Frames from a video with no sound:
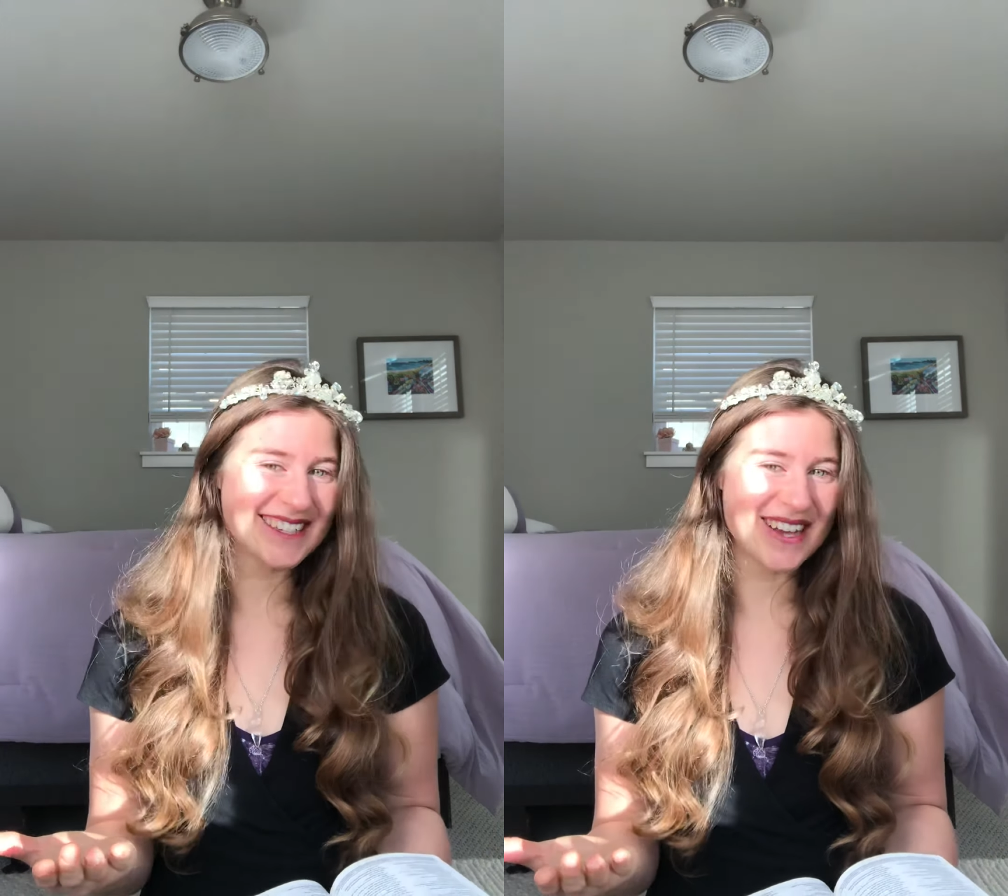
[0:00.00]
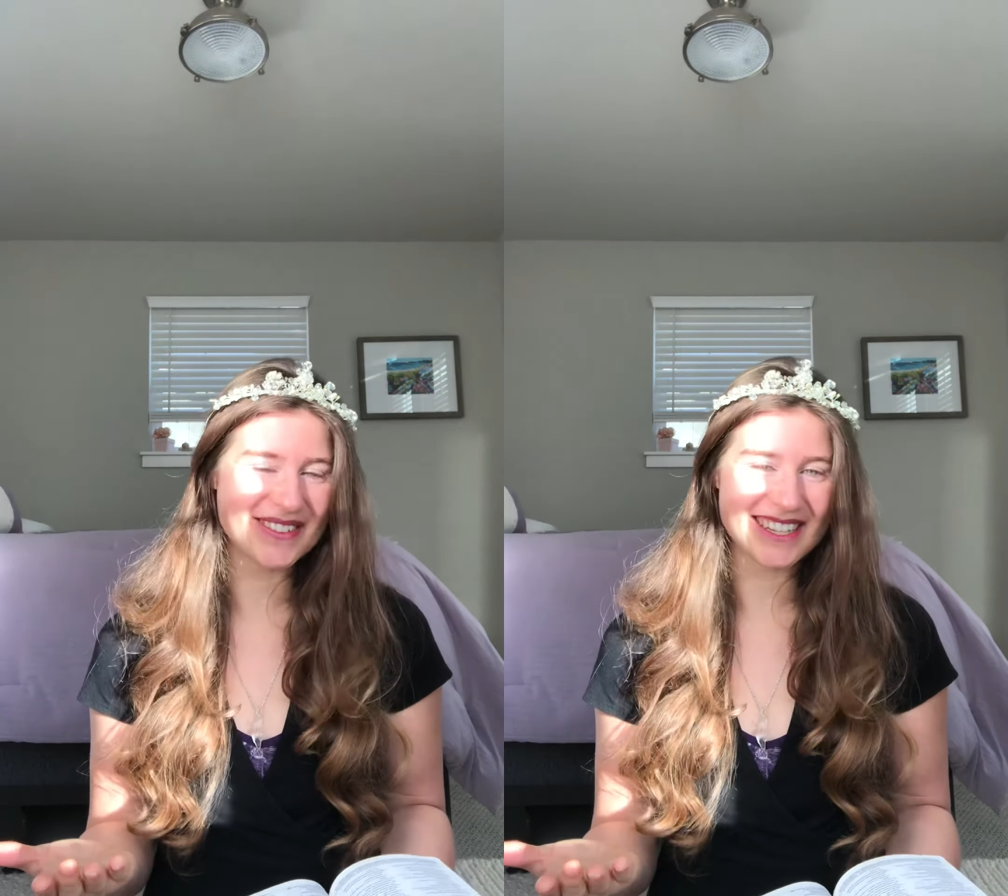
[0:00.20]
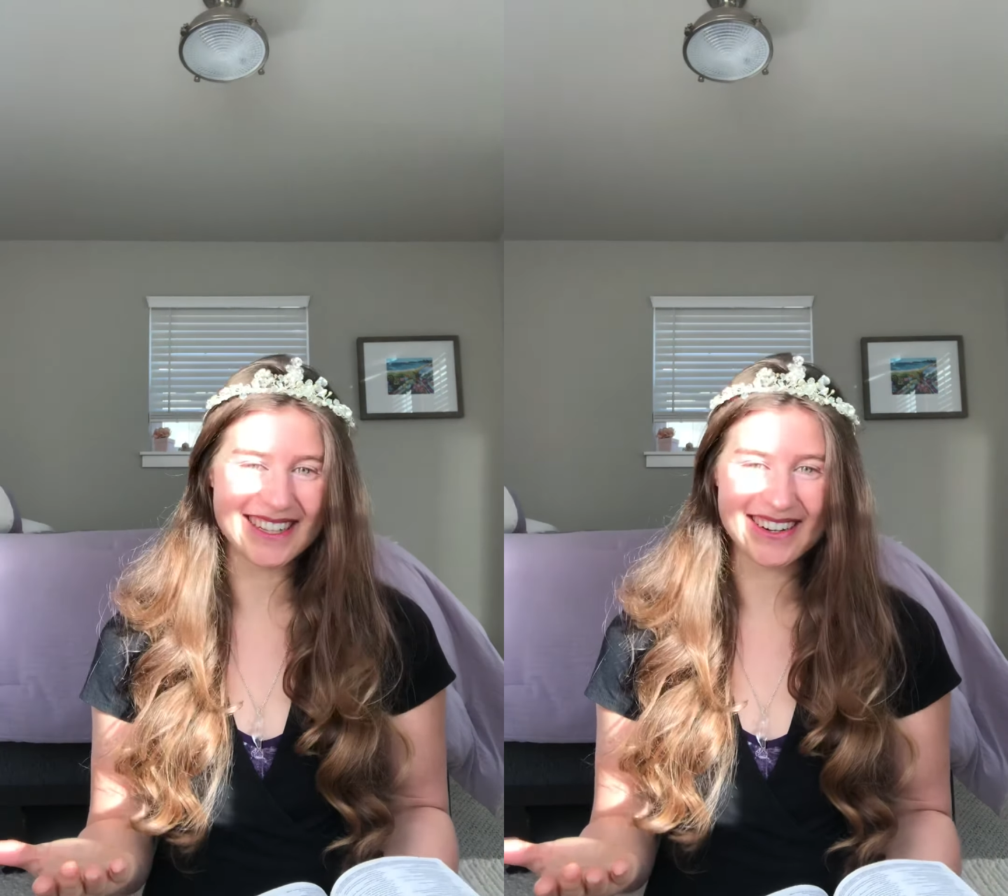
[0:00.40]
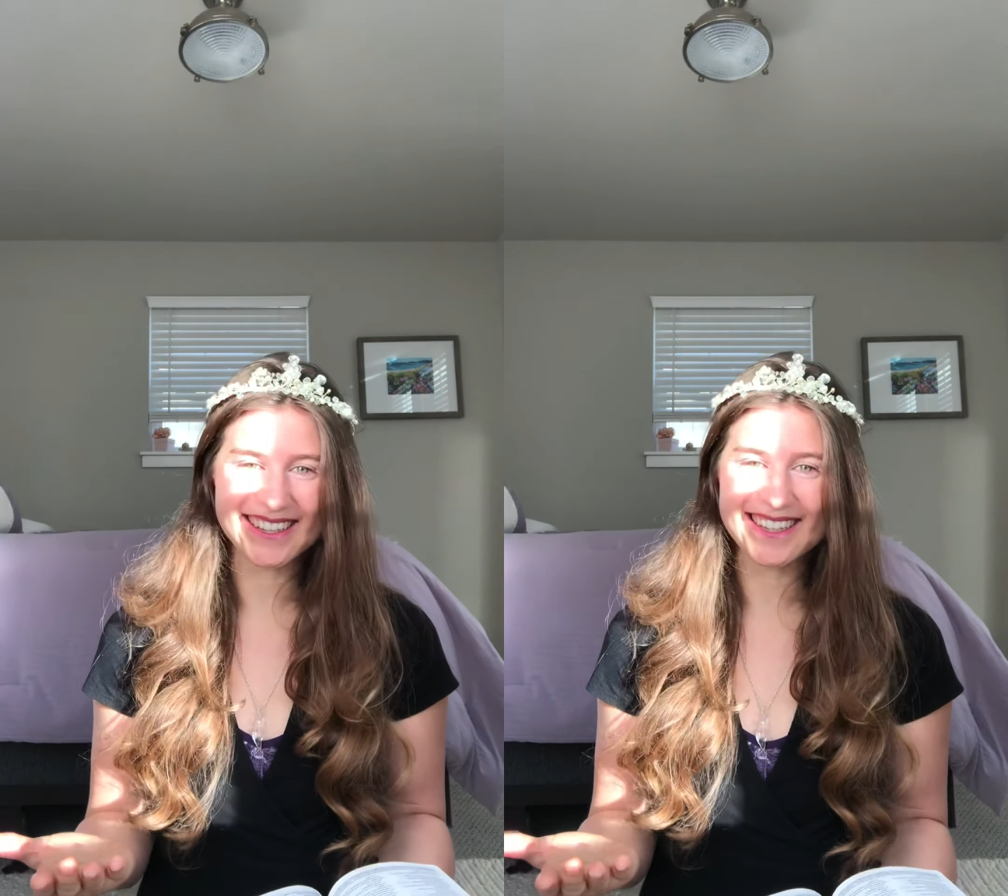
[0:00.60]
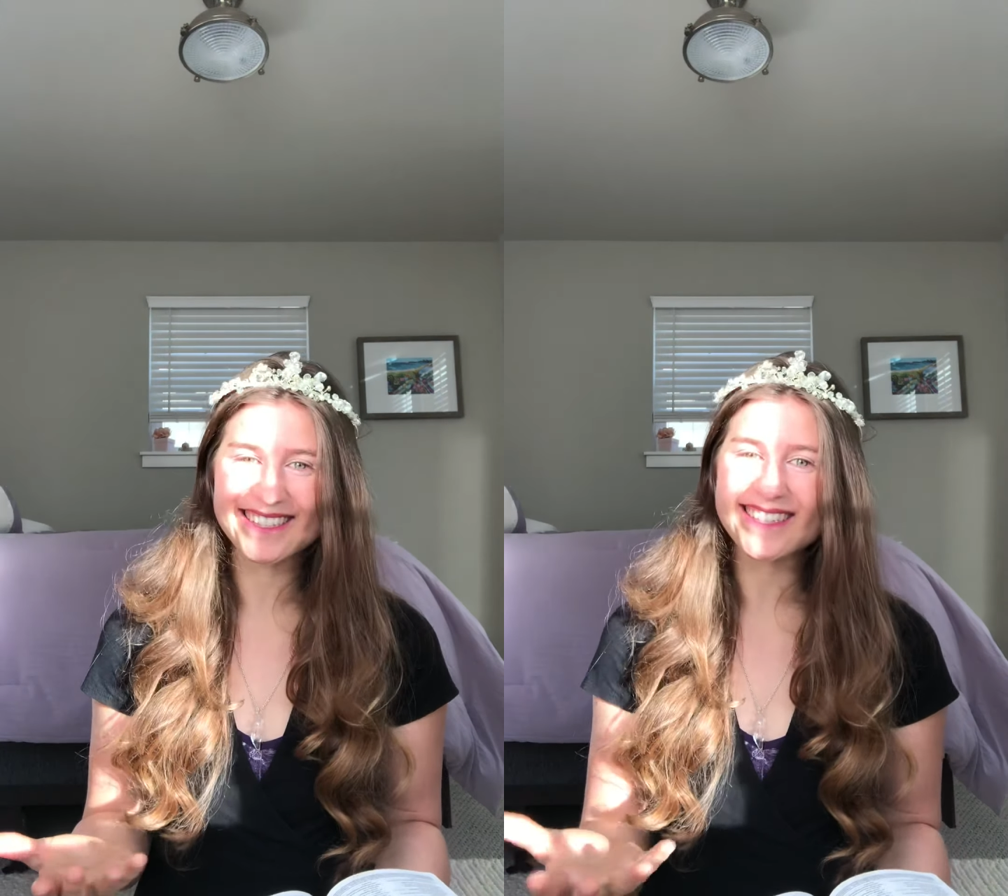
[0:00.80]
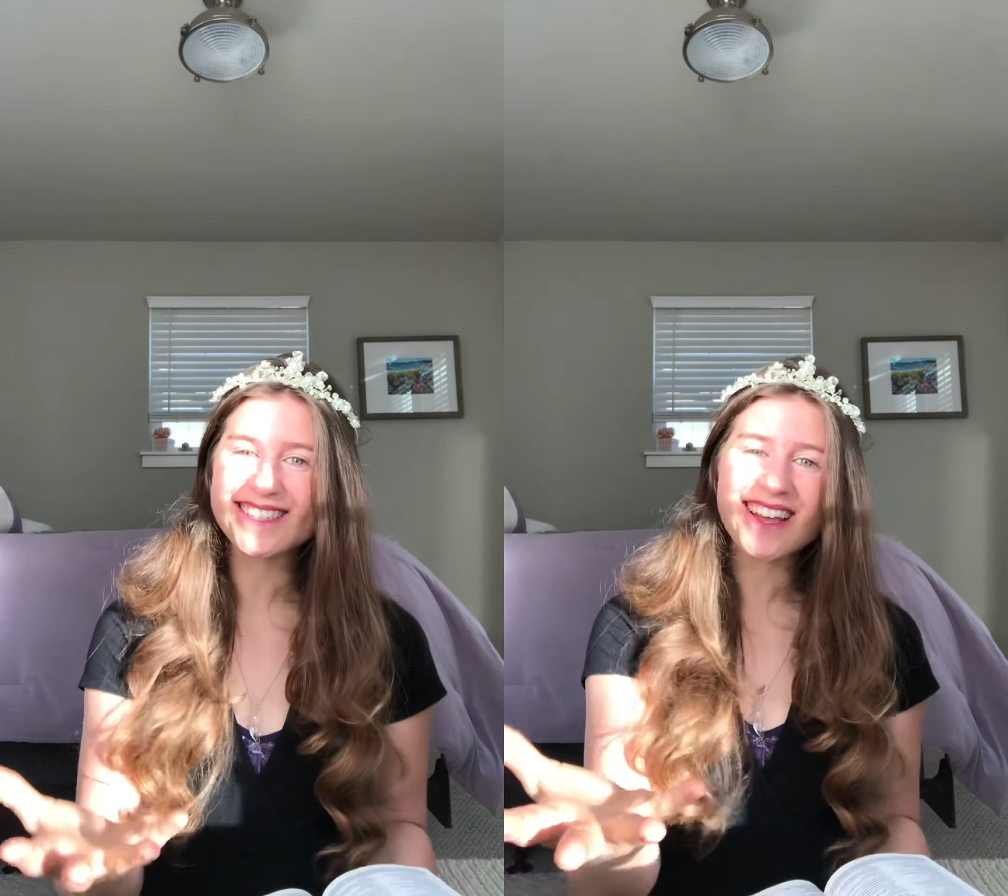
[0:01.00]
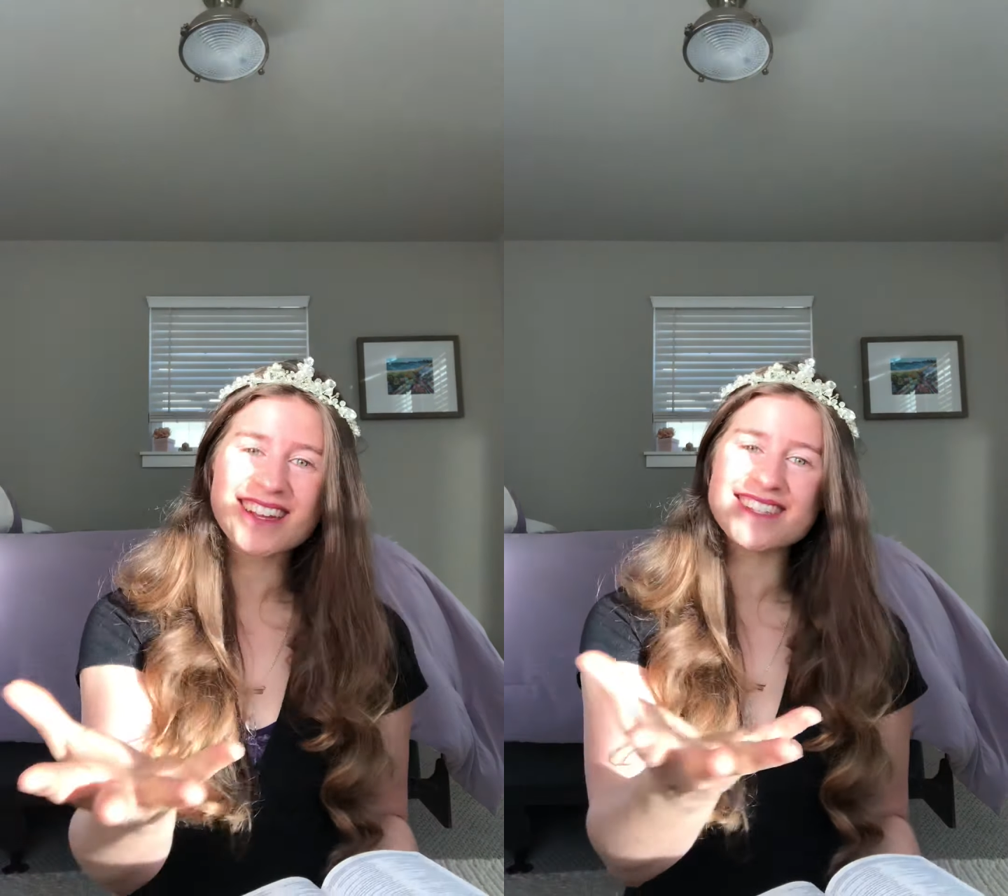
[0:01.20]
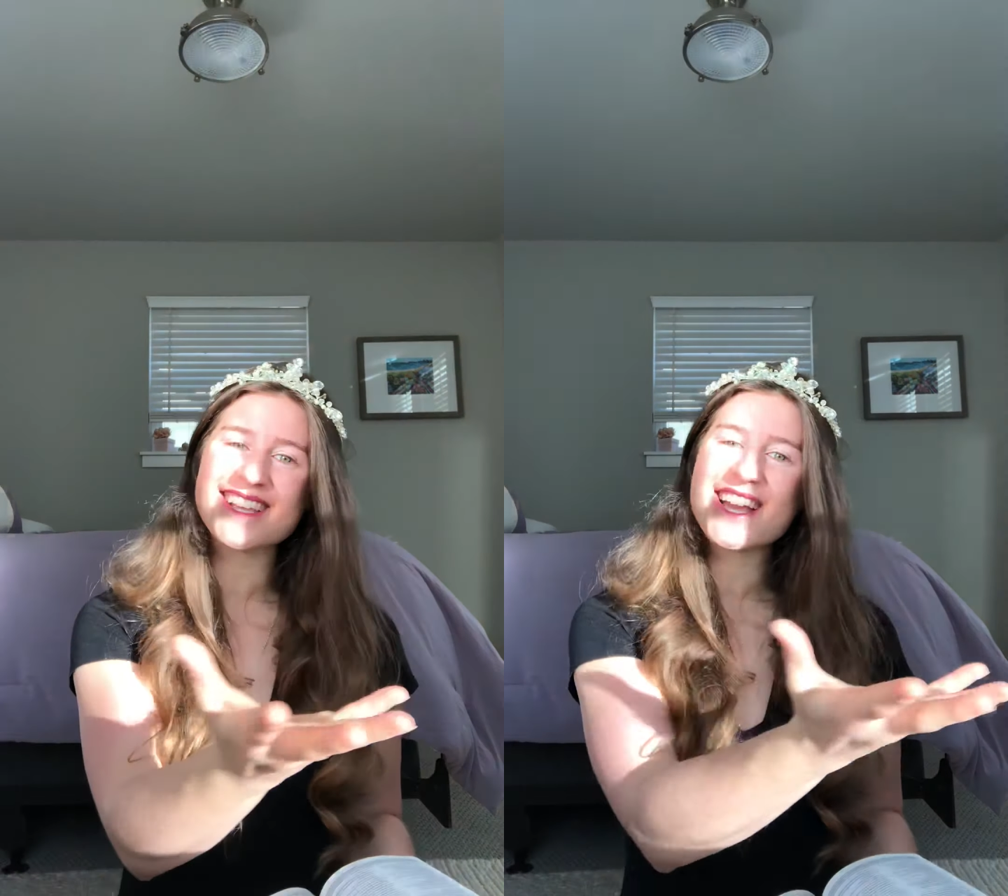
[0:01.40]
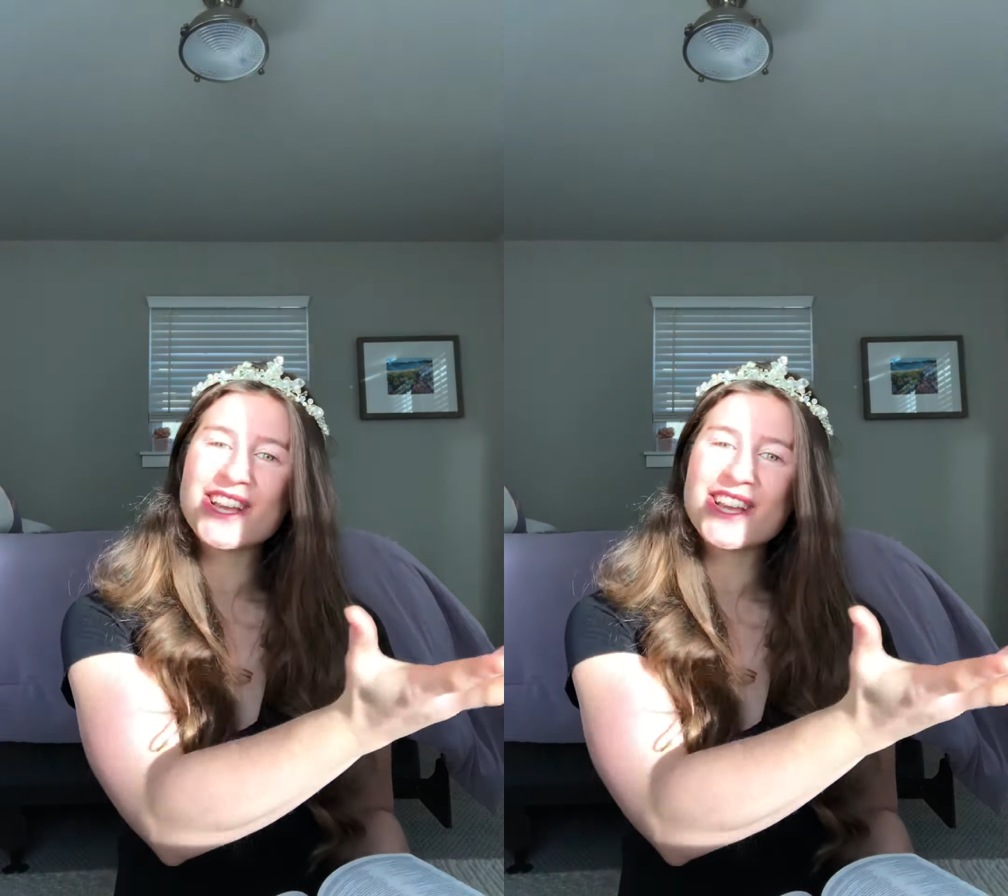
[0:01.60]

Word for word: as I'm declaring this. The sun is